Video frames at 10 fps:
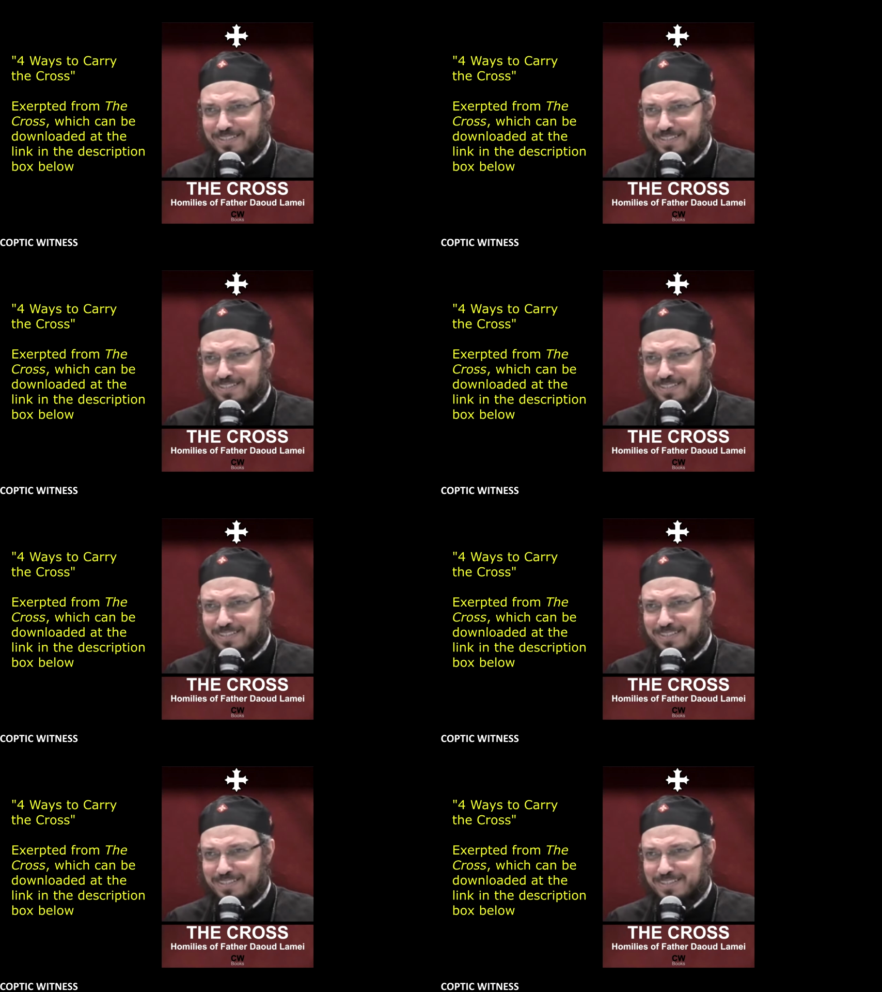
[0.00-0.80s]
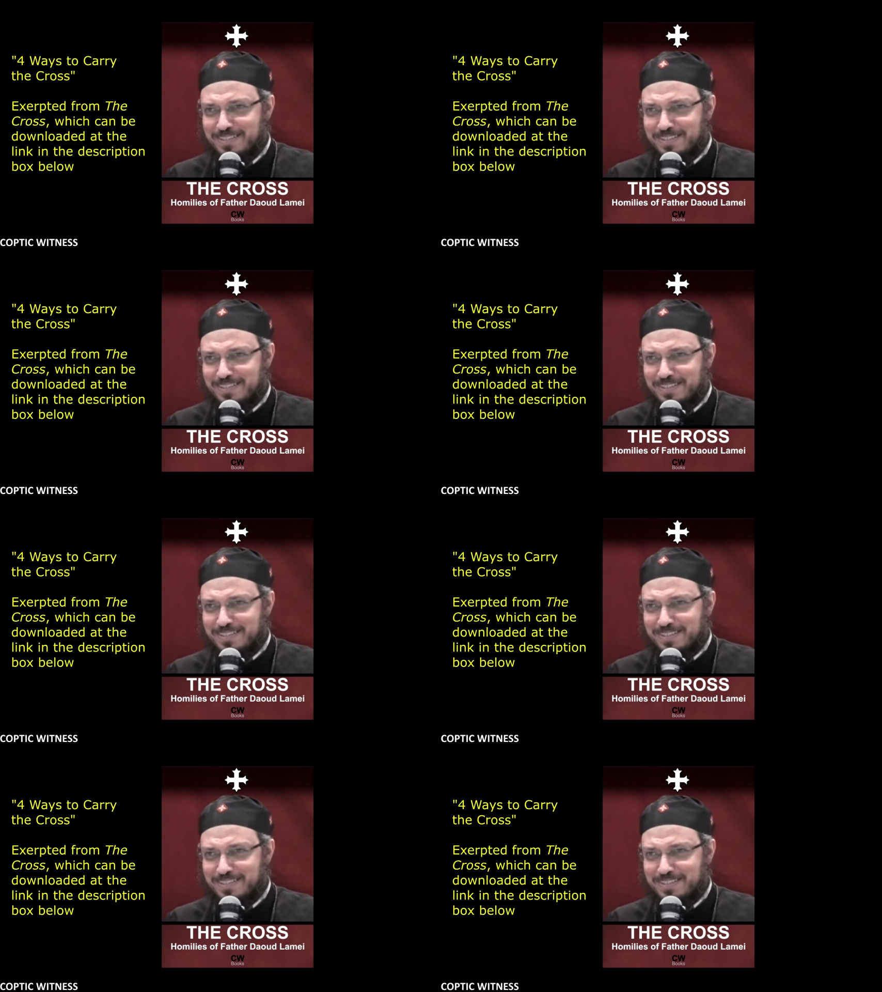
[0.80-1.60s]

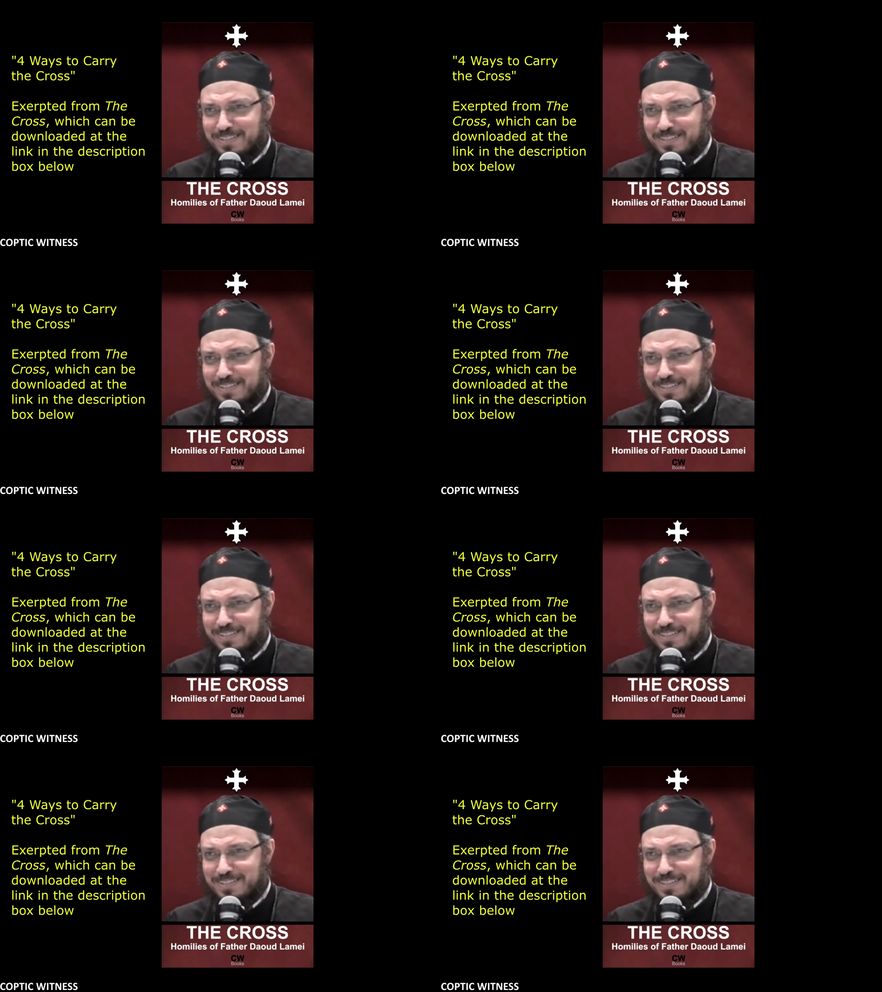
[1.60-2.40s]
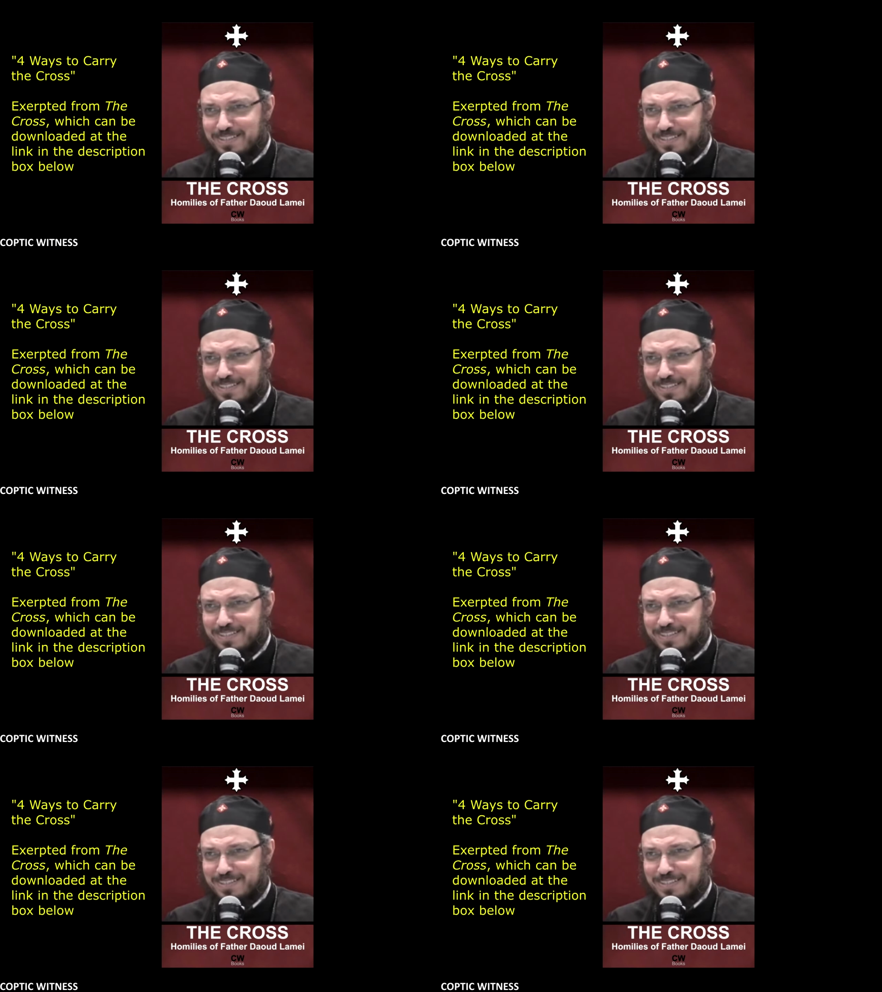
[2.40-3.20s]

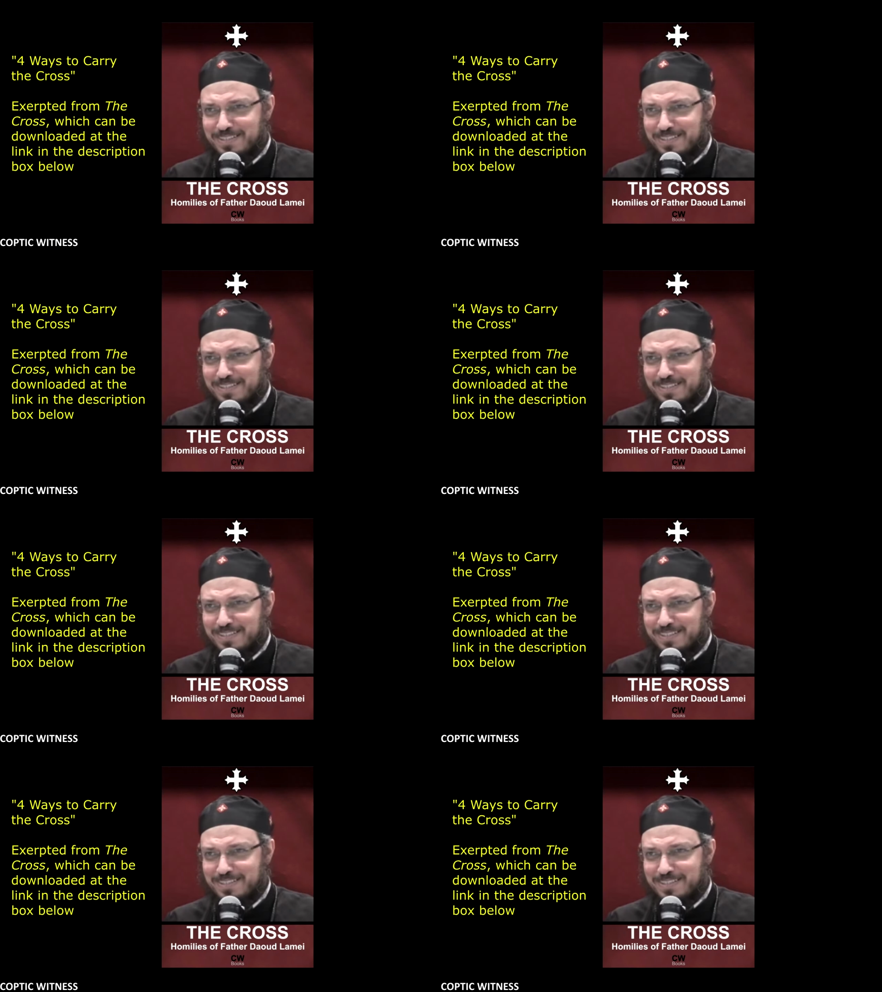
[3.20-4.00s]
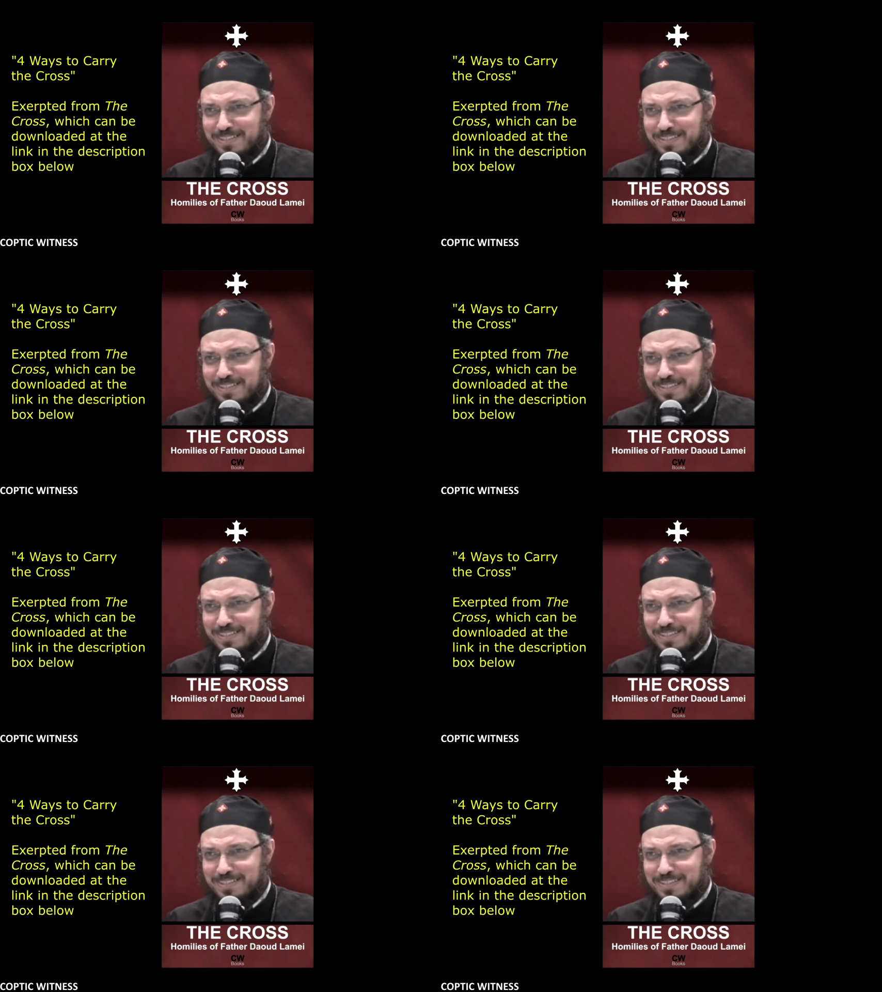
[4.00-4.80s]

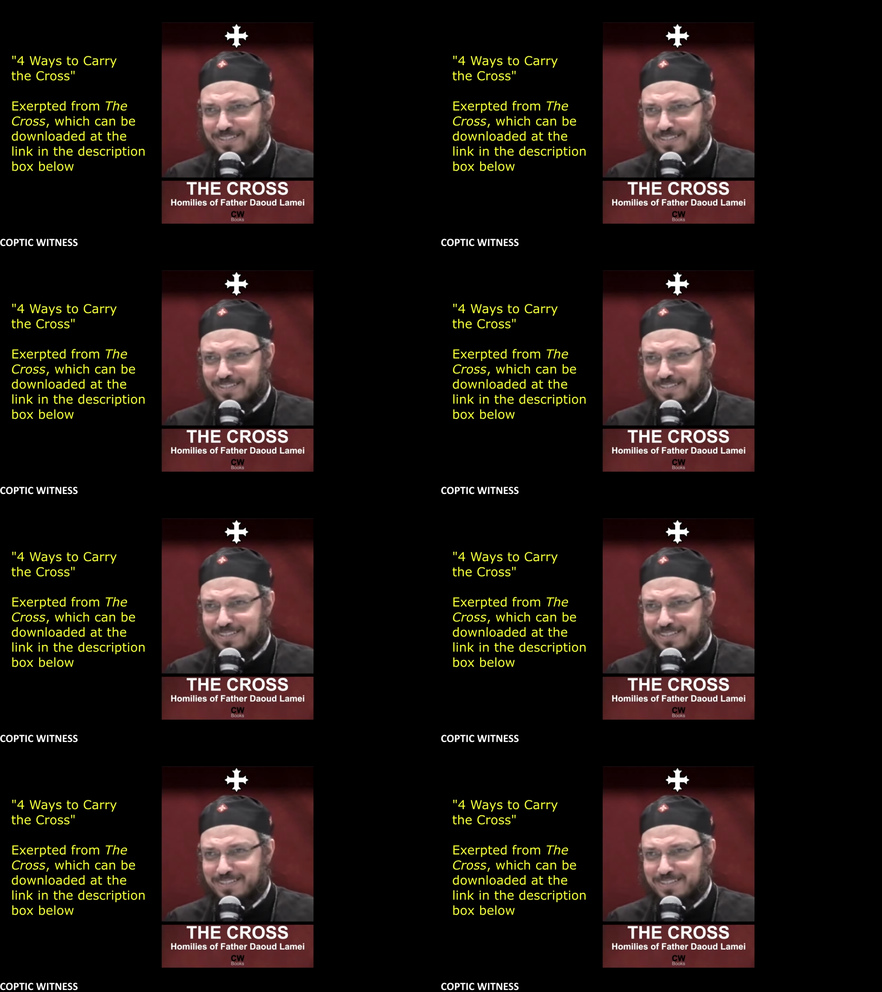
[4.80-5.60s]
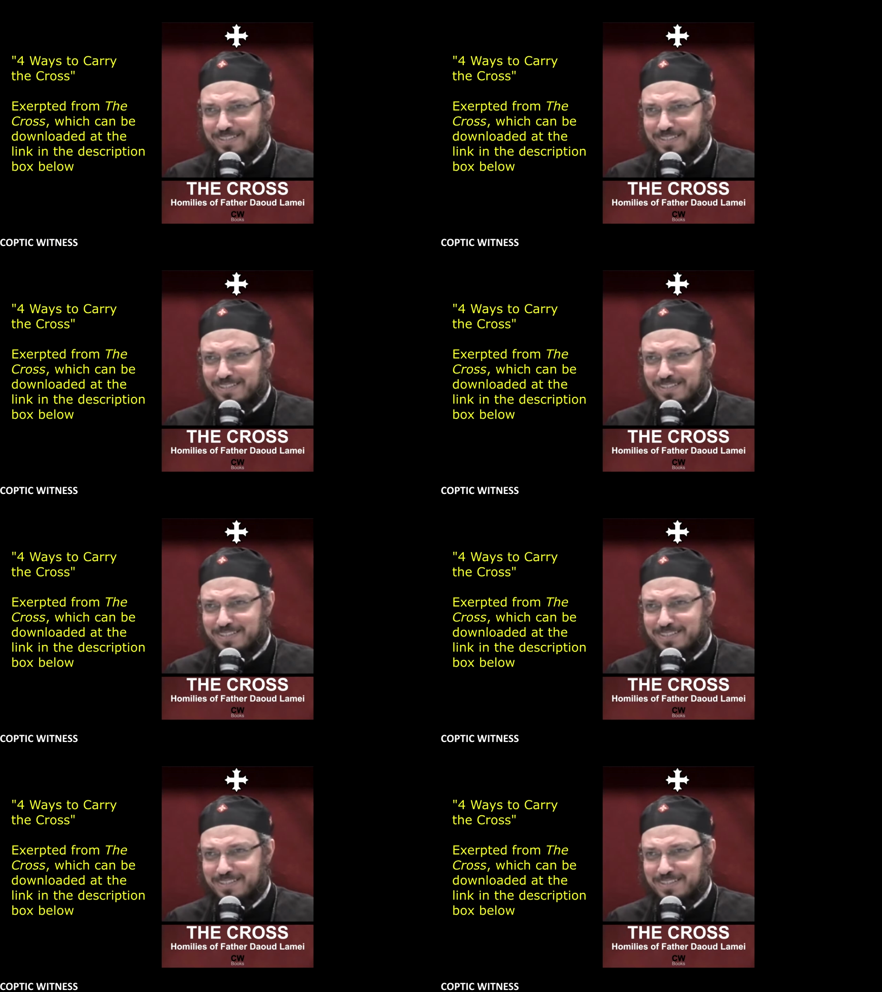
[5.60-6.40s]

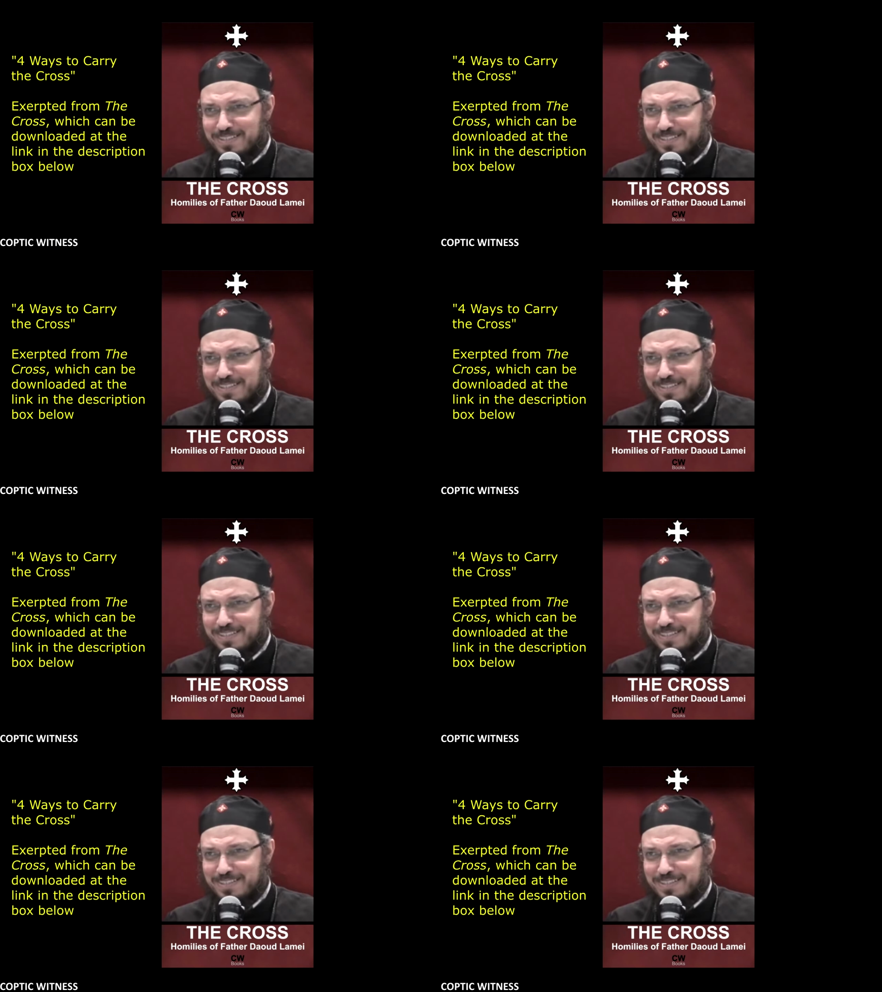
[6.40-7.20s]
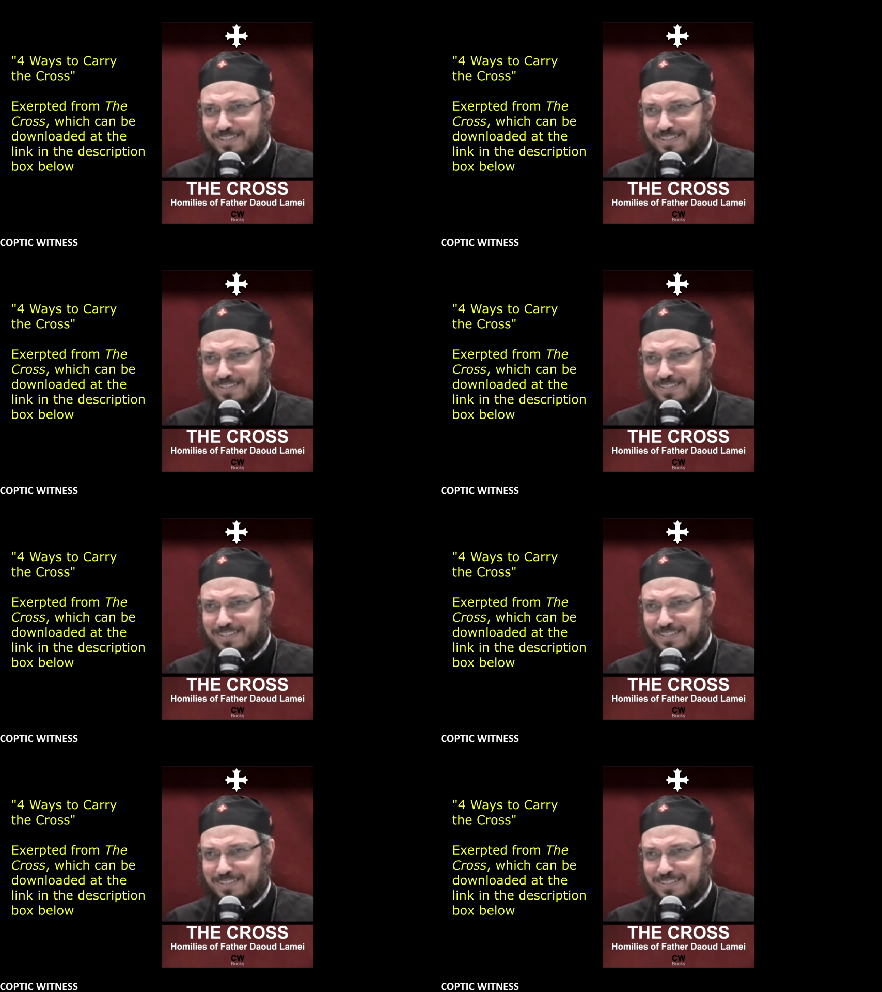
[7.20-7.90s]
The face doesn't move, so there is nothing to read.